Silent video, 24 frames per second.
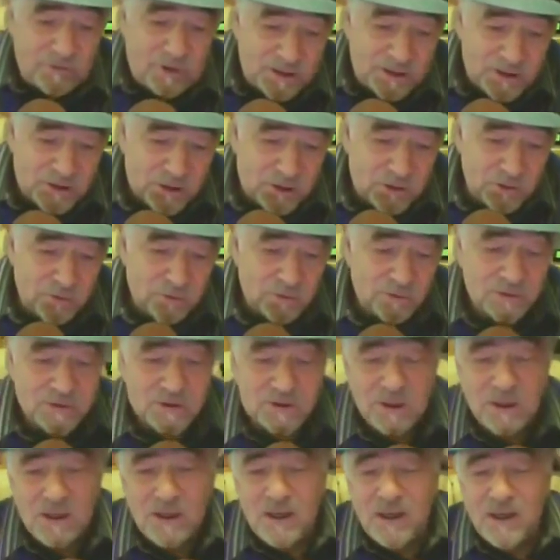our
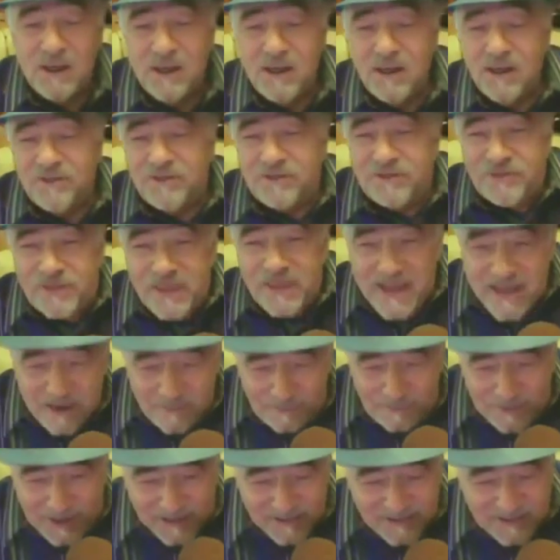schools. Think
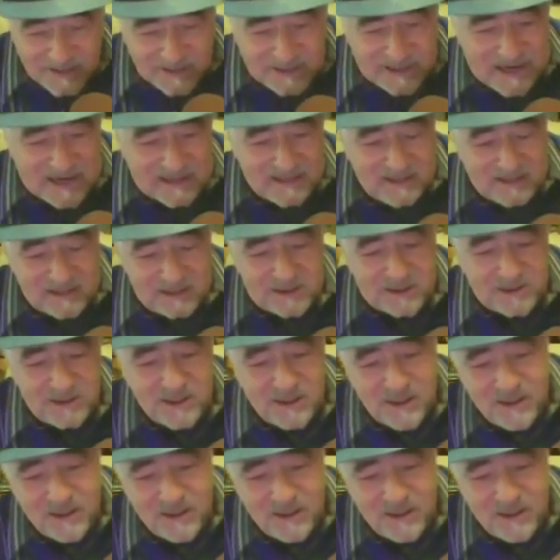about this, Alex.